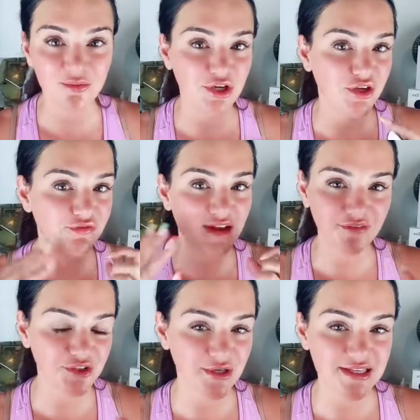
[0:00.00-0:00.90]
When you've
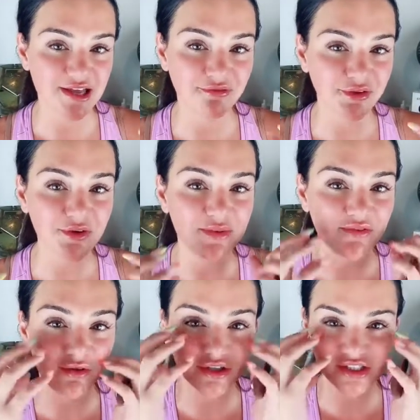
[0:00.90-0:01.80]
never drained that fluid
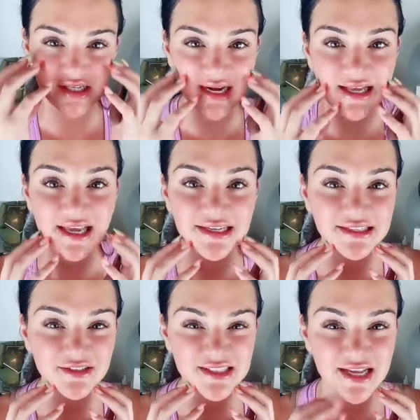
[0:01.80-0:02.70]
before, it just kind of hangs
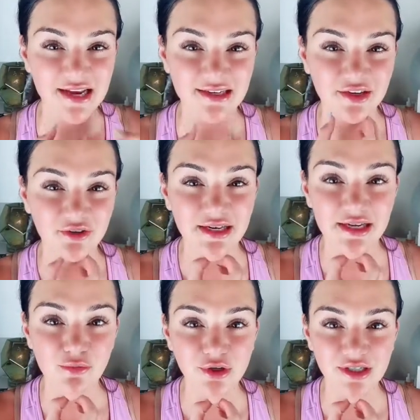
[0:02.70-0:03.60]
here stagnant,
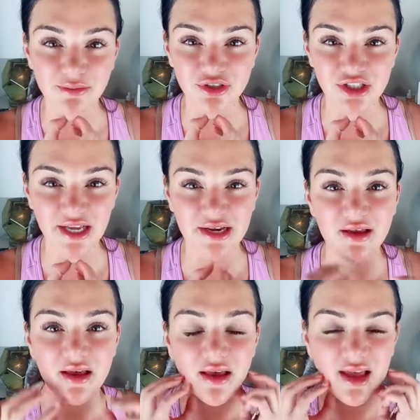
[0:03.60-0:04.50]
creating more double chin
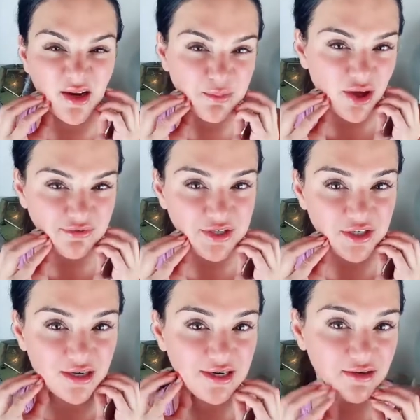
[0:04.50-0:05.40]
and a
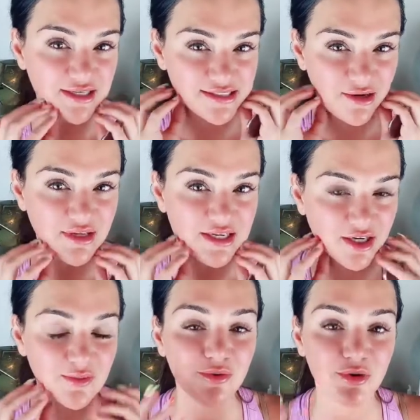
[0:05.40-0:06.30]
puffier area down
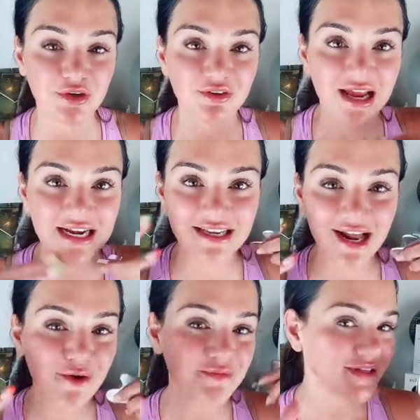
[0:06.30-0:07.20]
here. But when you're gliding it
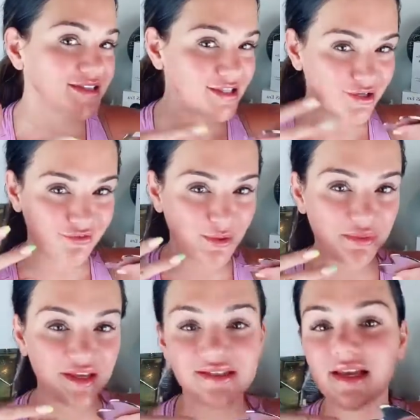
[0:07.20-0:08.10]
out, it's gonna firm
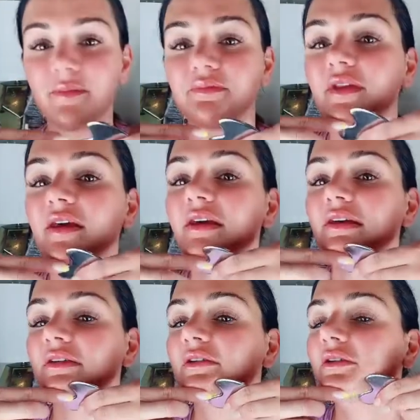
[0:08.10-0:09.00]
things up.
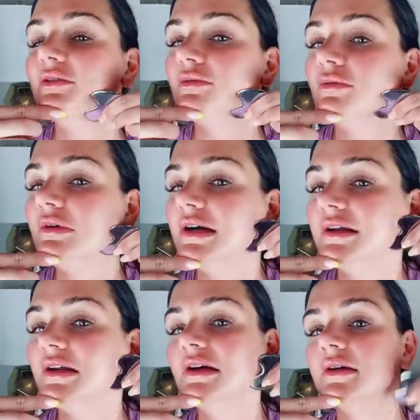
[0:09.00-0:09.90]

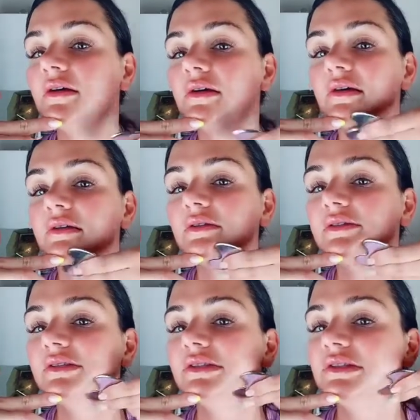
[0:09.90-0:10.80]
1,
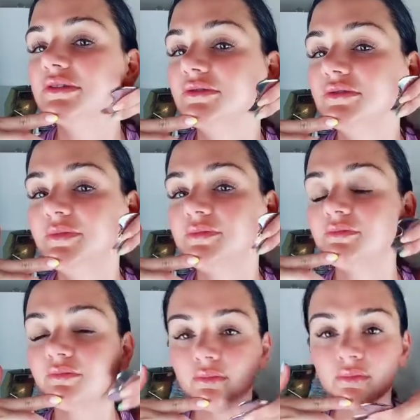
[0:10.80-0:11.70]
2,
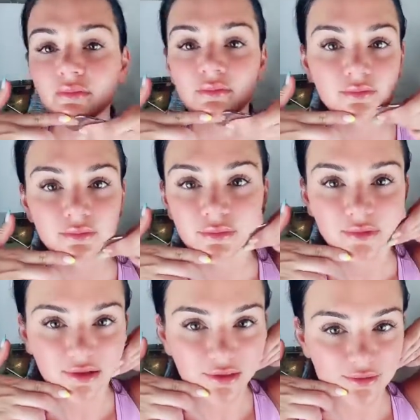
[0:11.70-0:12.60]

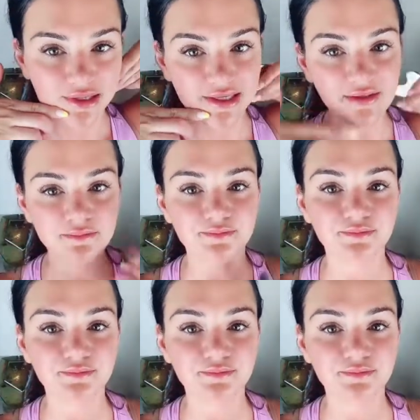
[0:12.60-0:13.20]
3.